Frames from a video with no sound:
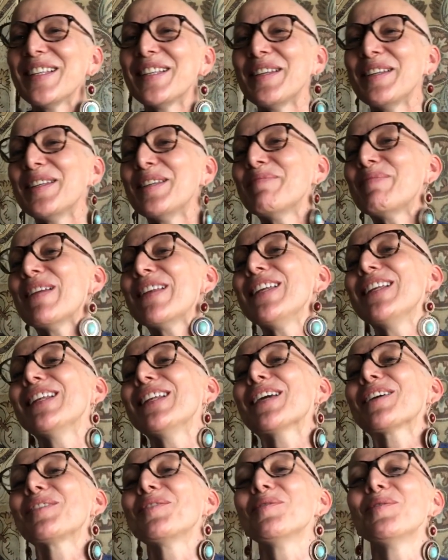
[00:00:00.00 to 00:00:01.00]
depending
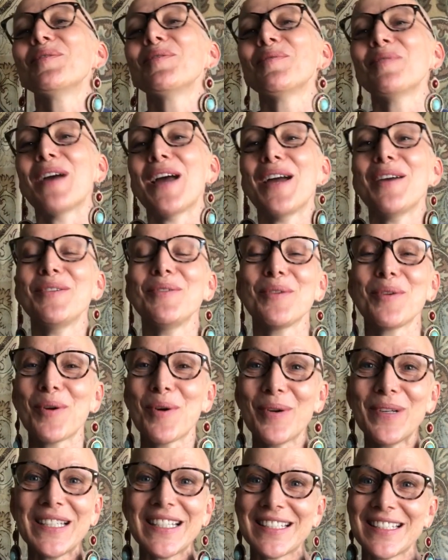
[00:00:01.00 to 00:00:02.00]
like how you
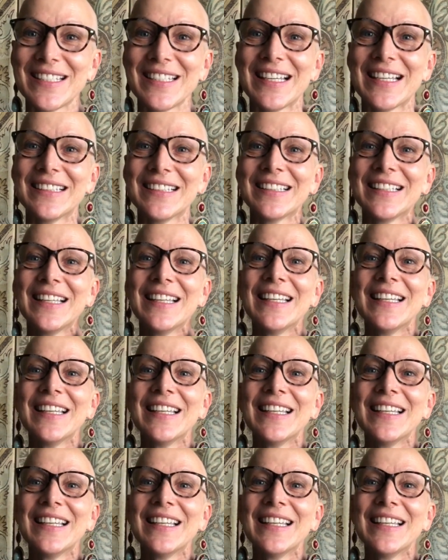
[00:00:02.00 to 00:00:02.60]
call it now,